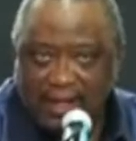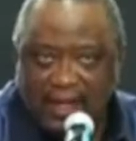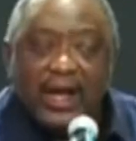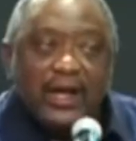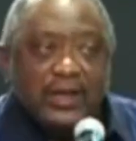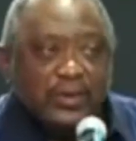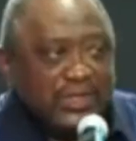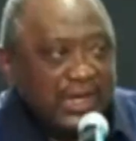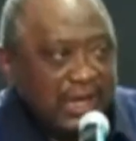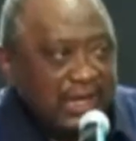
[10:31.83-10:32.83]
and how he
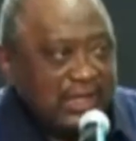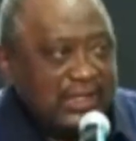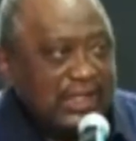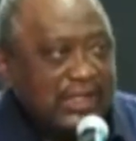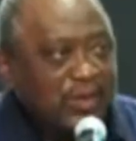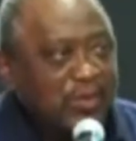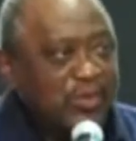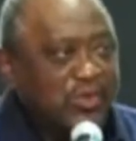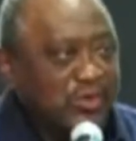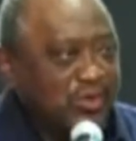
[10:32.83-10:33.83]
was encouraging
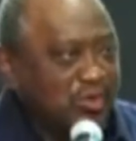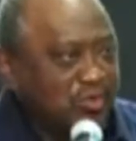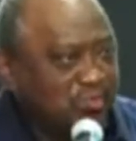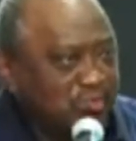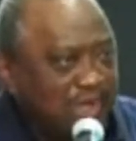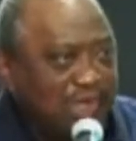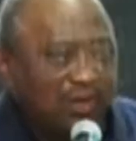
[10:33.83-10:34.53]
them to meet